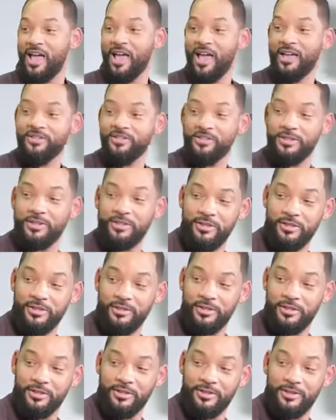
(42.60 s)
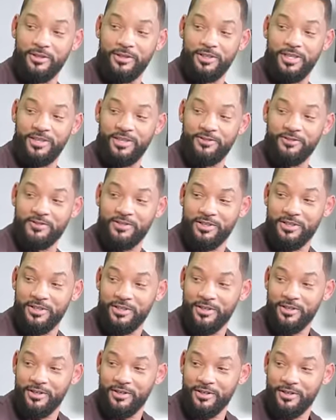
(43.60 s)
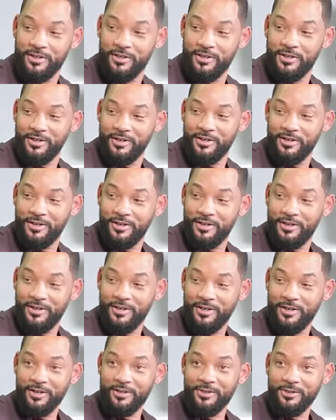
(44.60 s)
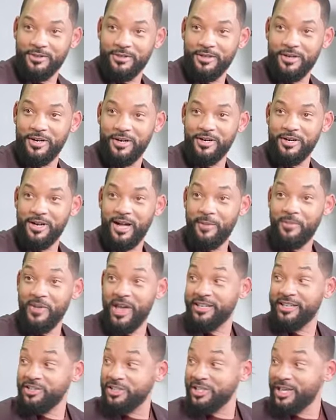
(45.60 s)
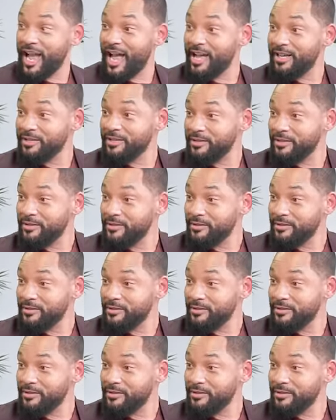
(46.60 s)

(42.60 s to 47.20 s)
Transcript: And she lifts her skirt up, and she has